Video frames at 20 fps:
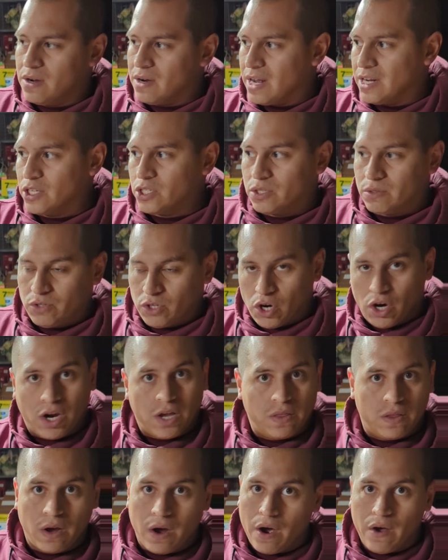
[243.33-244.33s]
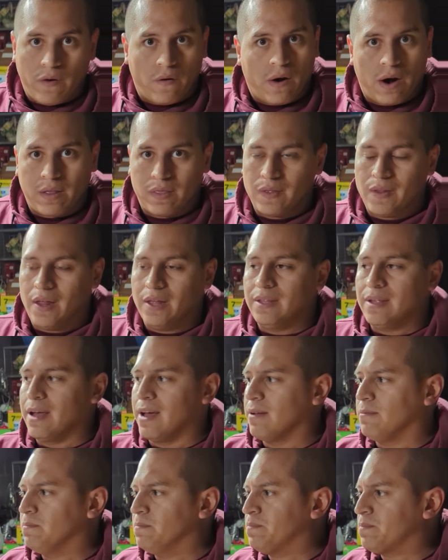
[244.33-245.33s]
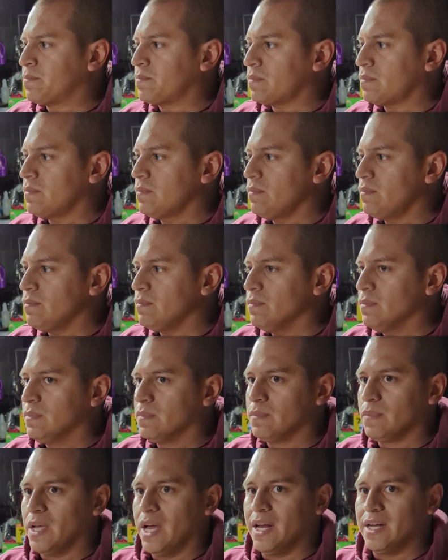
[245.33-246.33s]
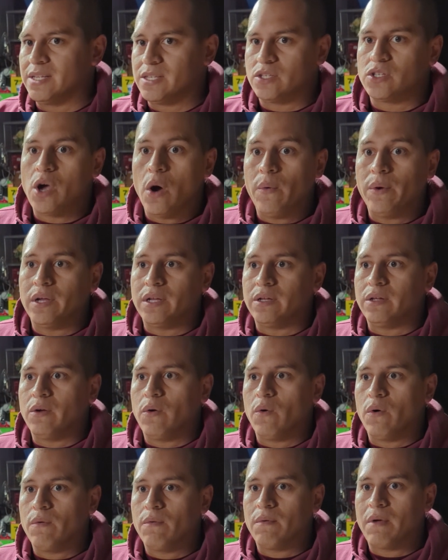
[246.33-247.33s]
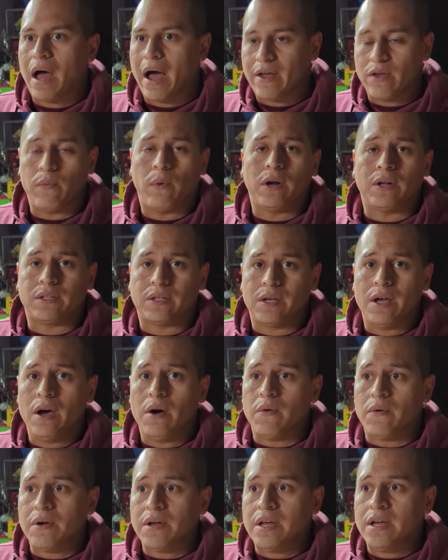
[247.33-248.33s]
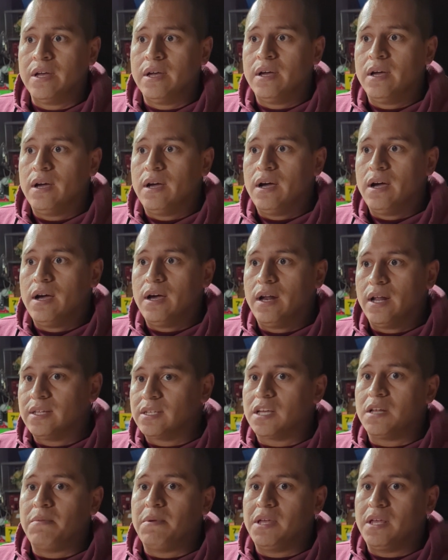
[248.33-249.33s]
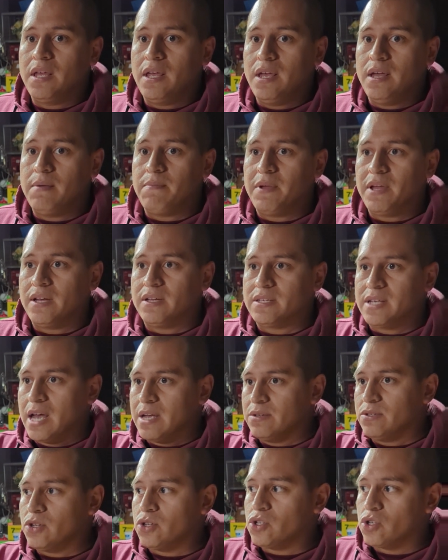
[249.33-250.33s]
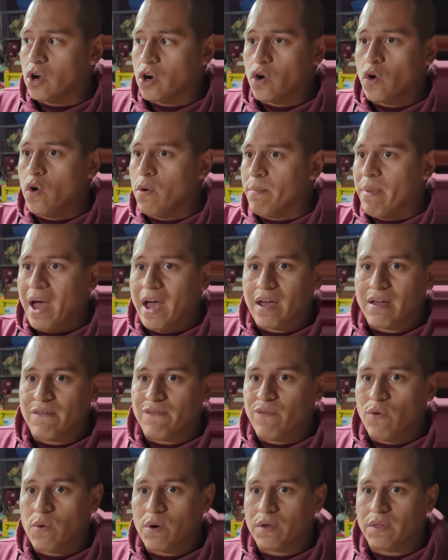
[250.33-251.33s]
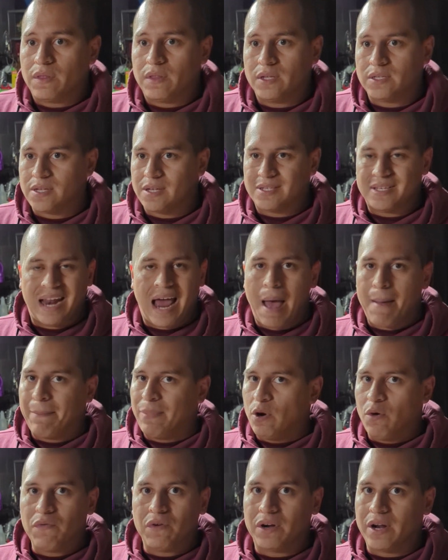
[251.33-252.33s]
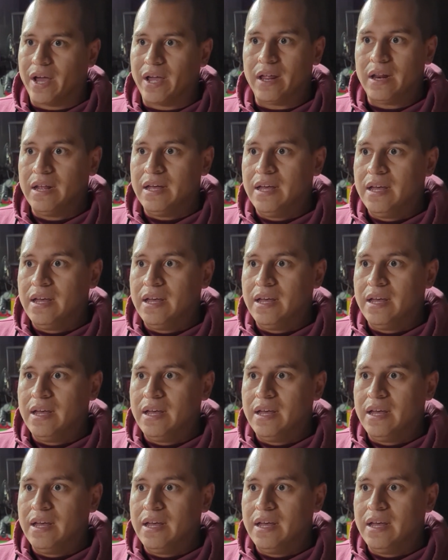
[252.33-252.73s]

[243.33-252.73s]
you're not jerking the gun or anything like that, and it's going how you want it to go. And that's going to be key, because as you start going back and forth, this doesn't happen overnight.